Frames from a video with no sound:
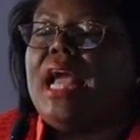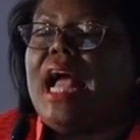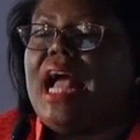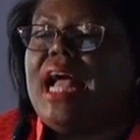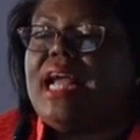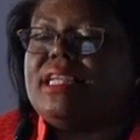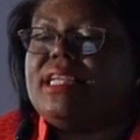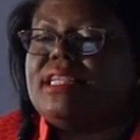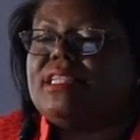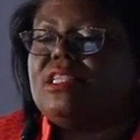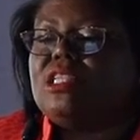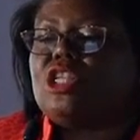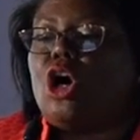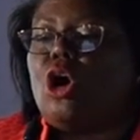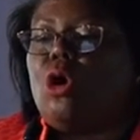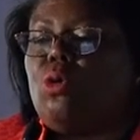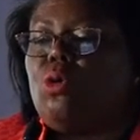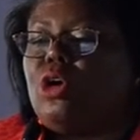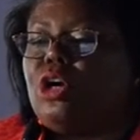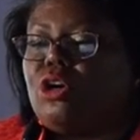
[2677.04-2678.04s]
and this is
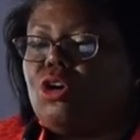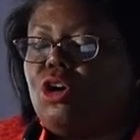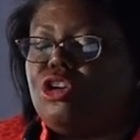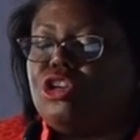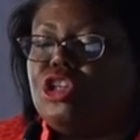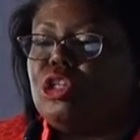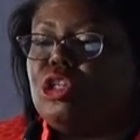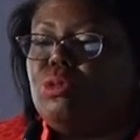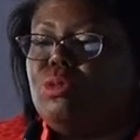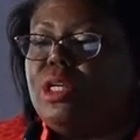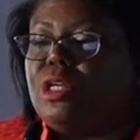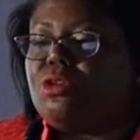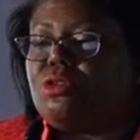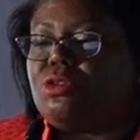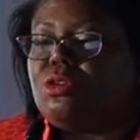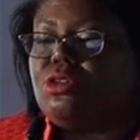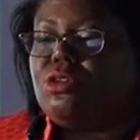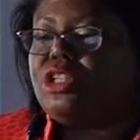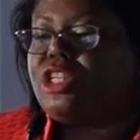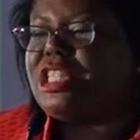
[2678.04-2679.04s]
how our country will
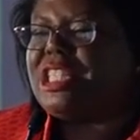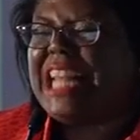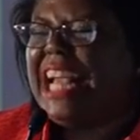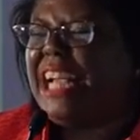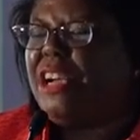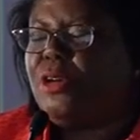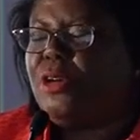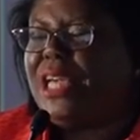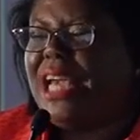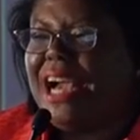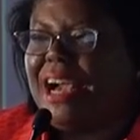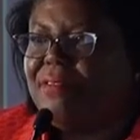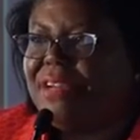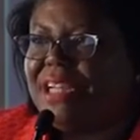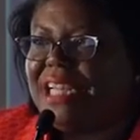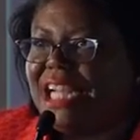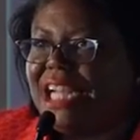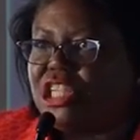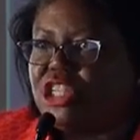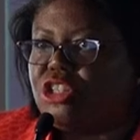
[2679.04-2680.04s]
grow. Just like how you have a
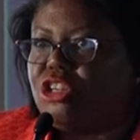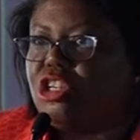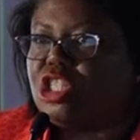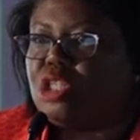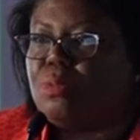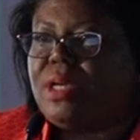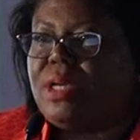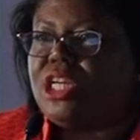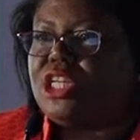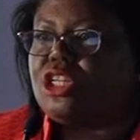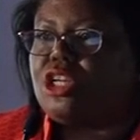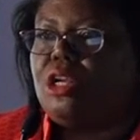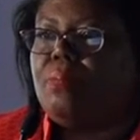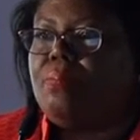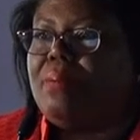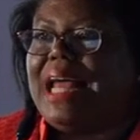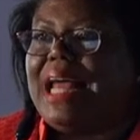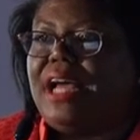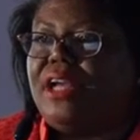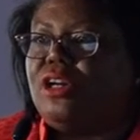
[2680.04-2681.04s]
national spatial
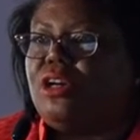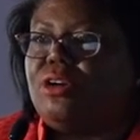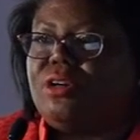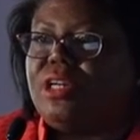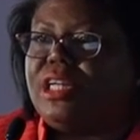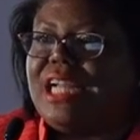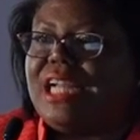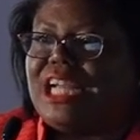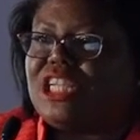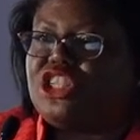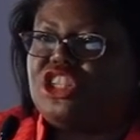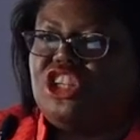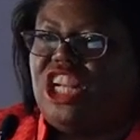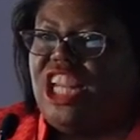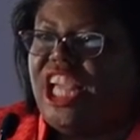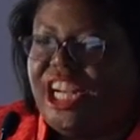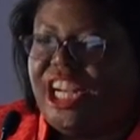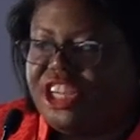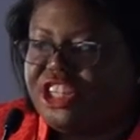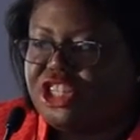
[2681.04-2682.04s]
plan or a national
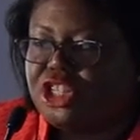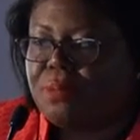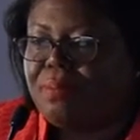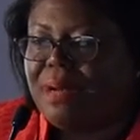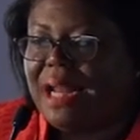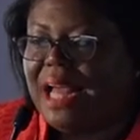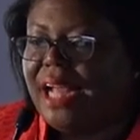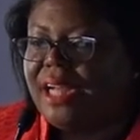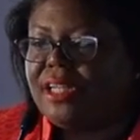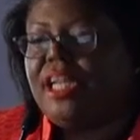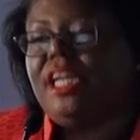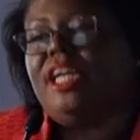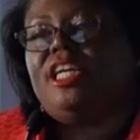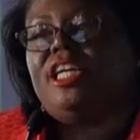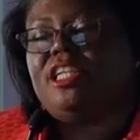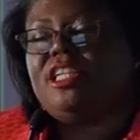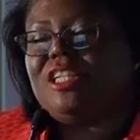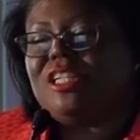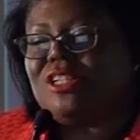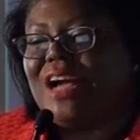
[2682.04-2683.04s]
energy plan,
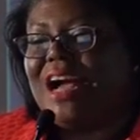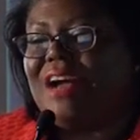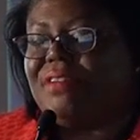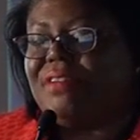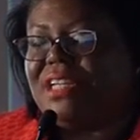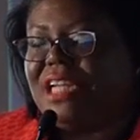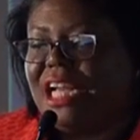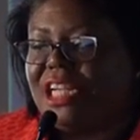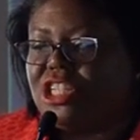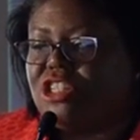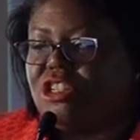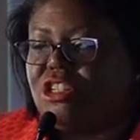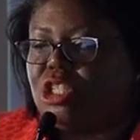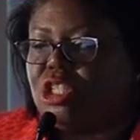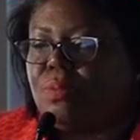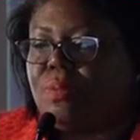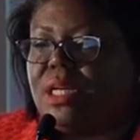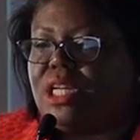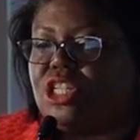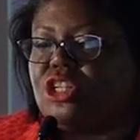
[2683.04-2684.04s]
you need to have a national
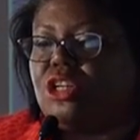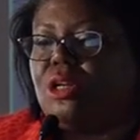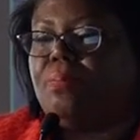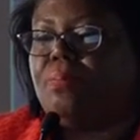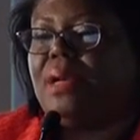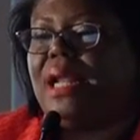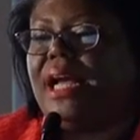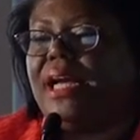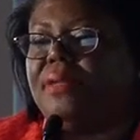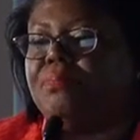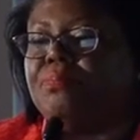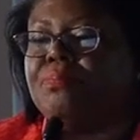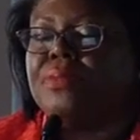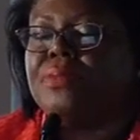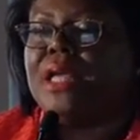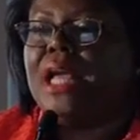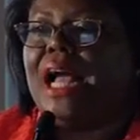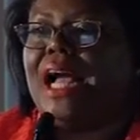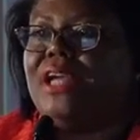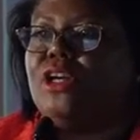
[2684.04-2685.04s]
spatial plan.
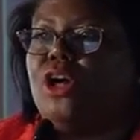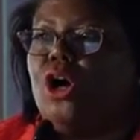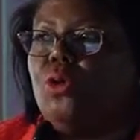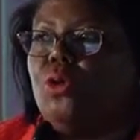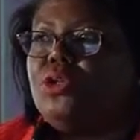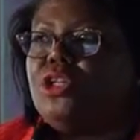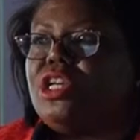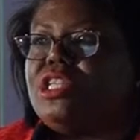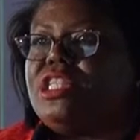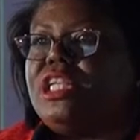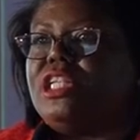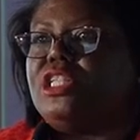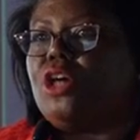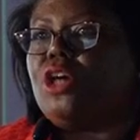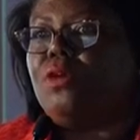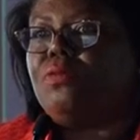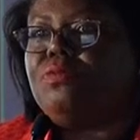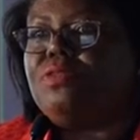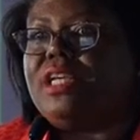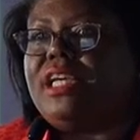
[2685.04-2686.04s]
And how does it
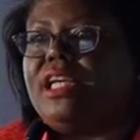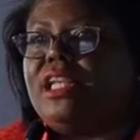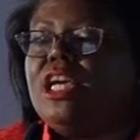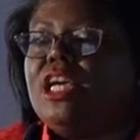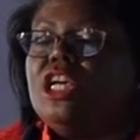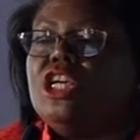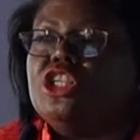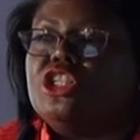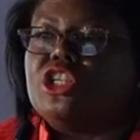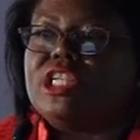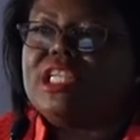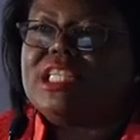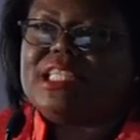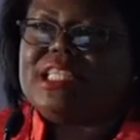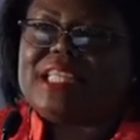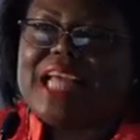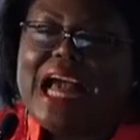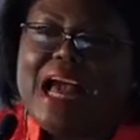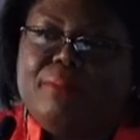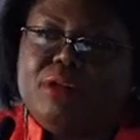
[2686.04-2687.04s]
dovetail? So this
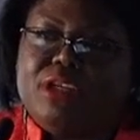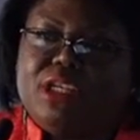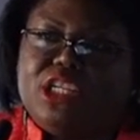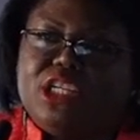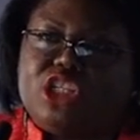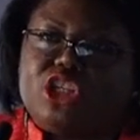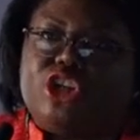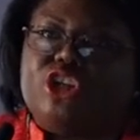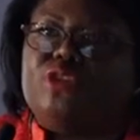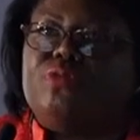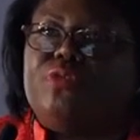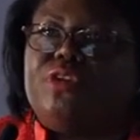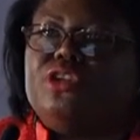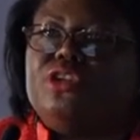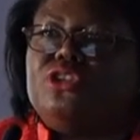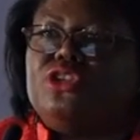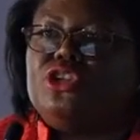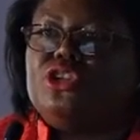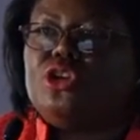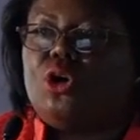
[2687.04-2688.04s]
is ammunition for
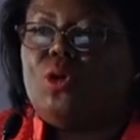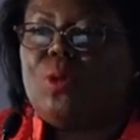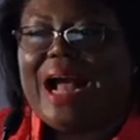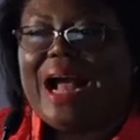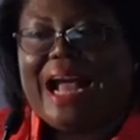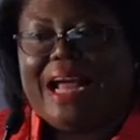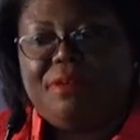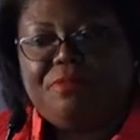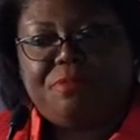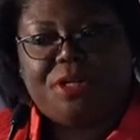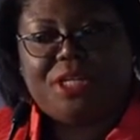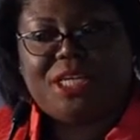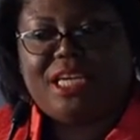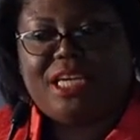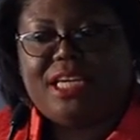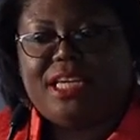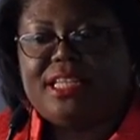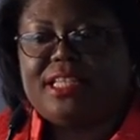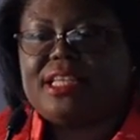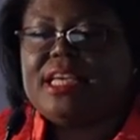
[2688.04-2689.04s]
you to now
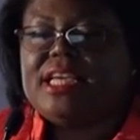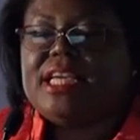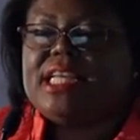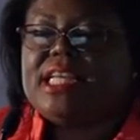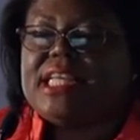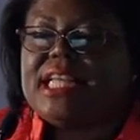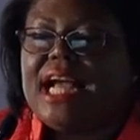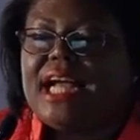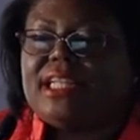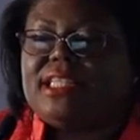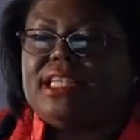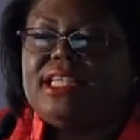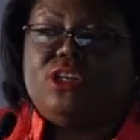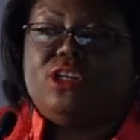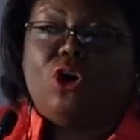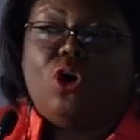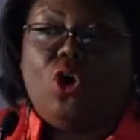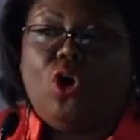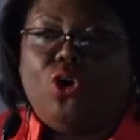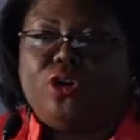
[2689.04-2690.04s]
advocate that in
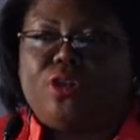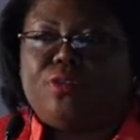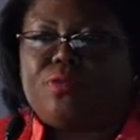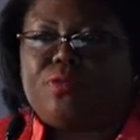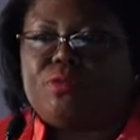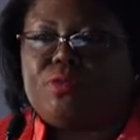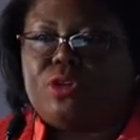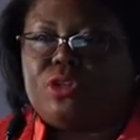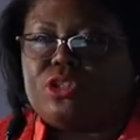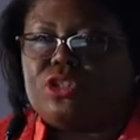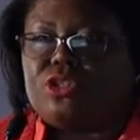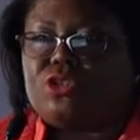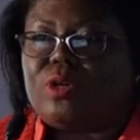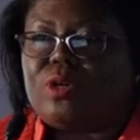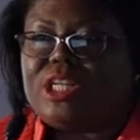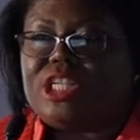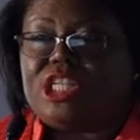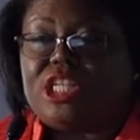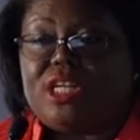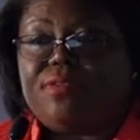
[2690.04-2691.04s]
order for us to
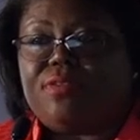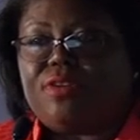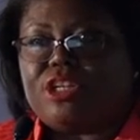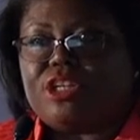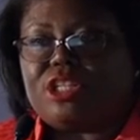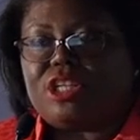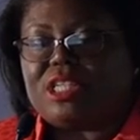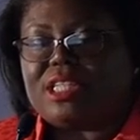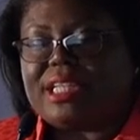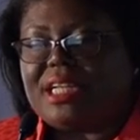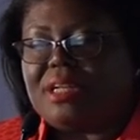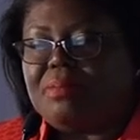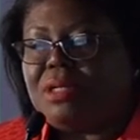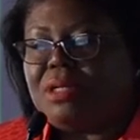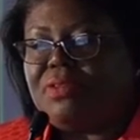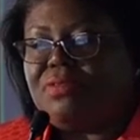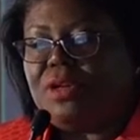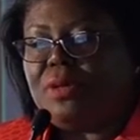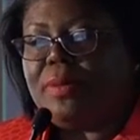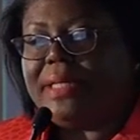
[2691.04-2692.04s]
achieve our sustainable
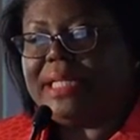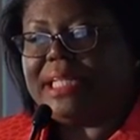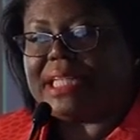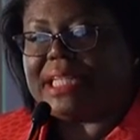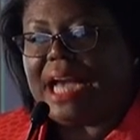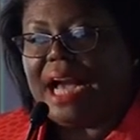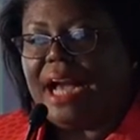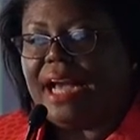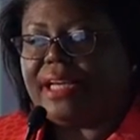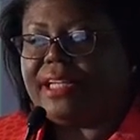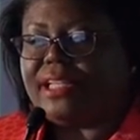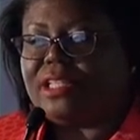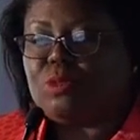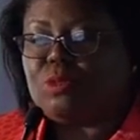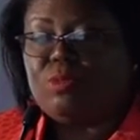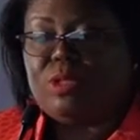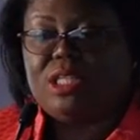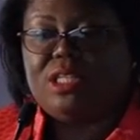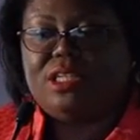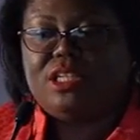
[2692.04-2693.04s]
development targets,
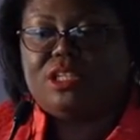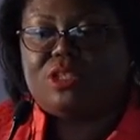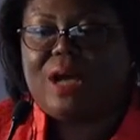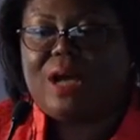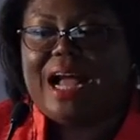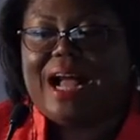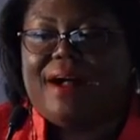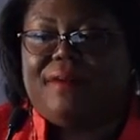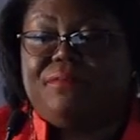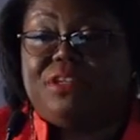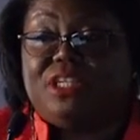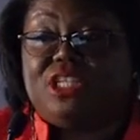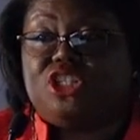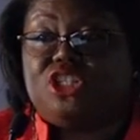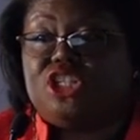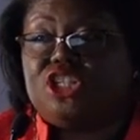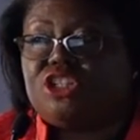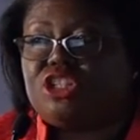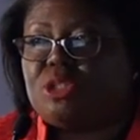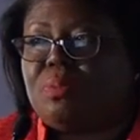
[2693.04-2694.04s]
we need to have the
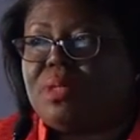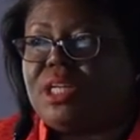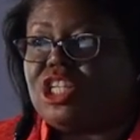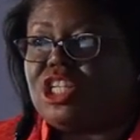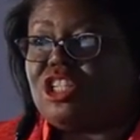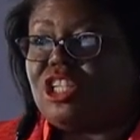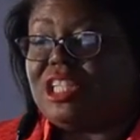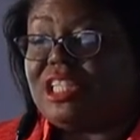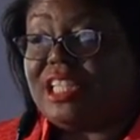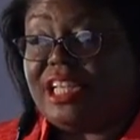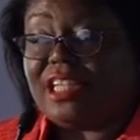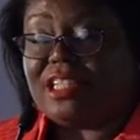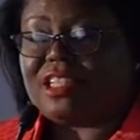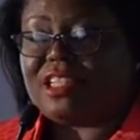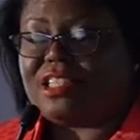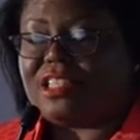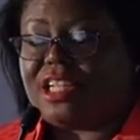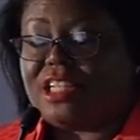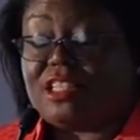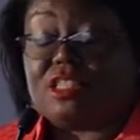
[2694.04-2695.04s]
geospatial data
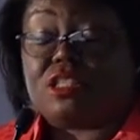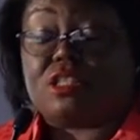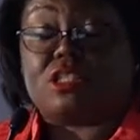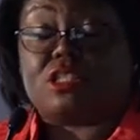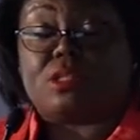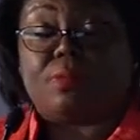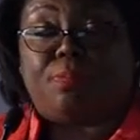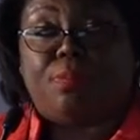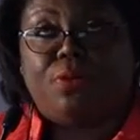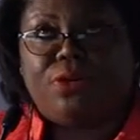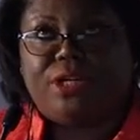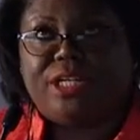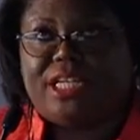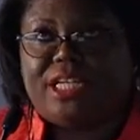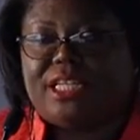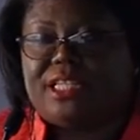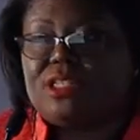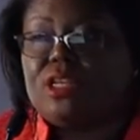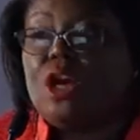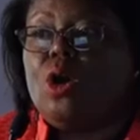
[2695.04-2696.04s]
sets to support
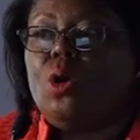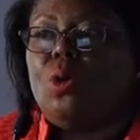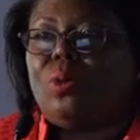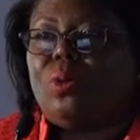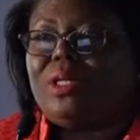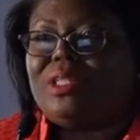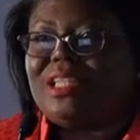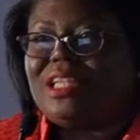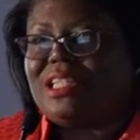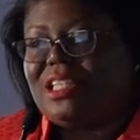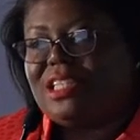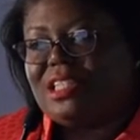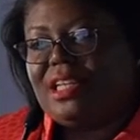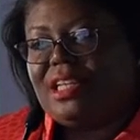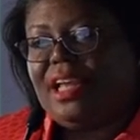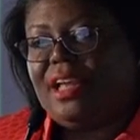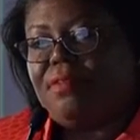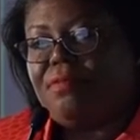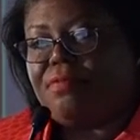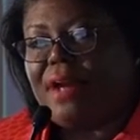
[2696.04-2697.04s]
this, whether it is in
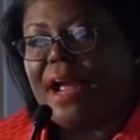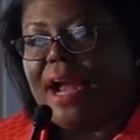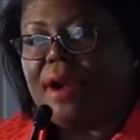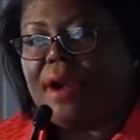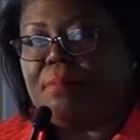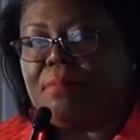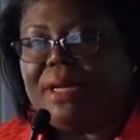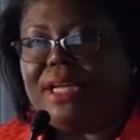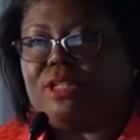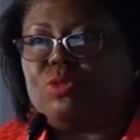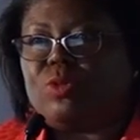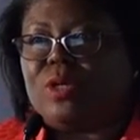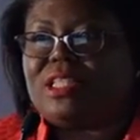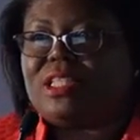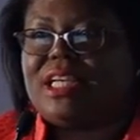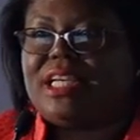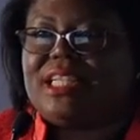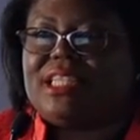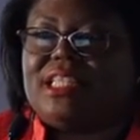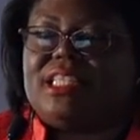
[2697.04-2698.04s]
environment,
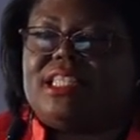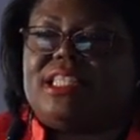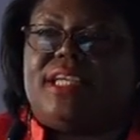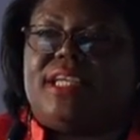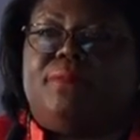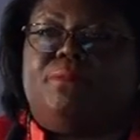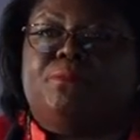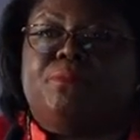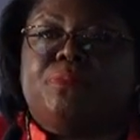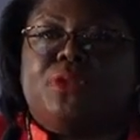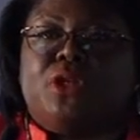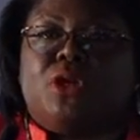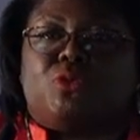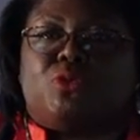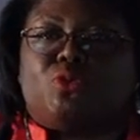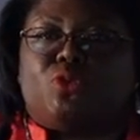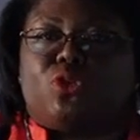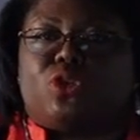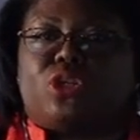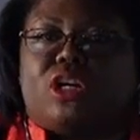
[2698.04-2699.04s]
whether it is in
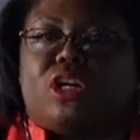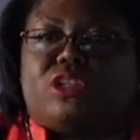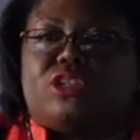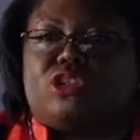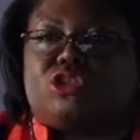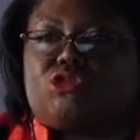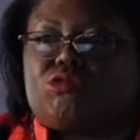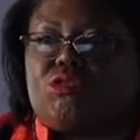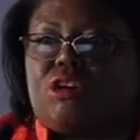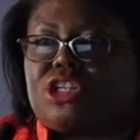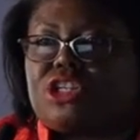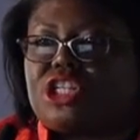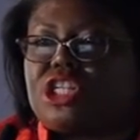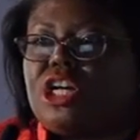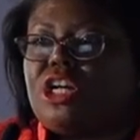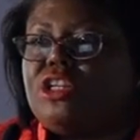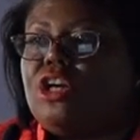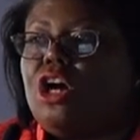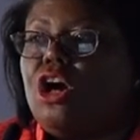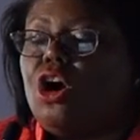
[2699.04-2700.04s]
road
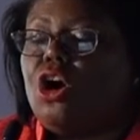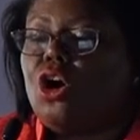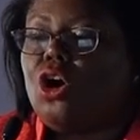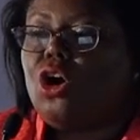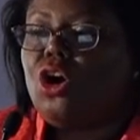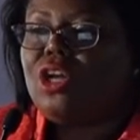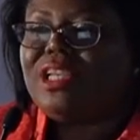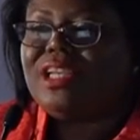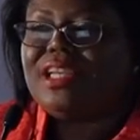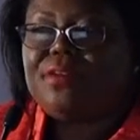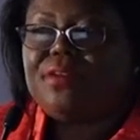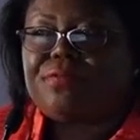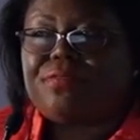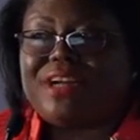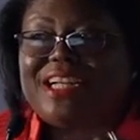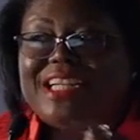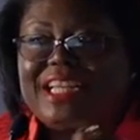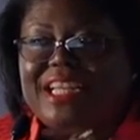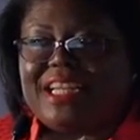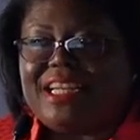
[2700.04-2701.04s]
construction, all the different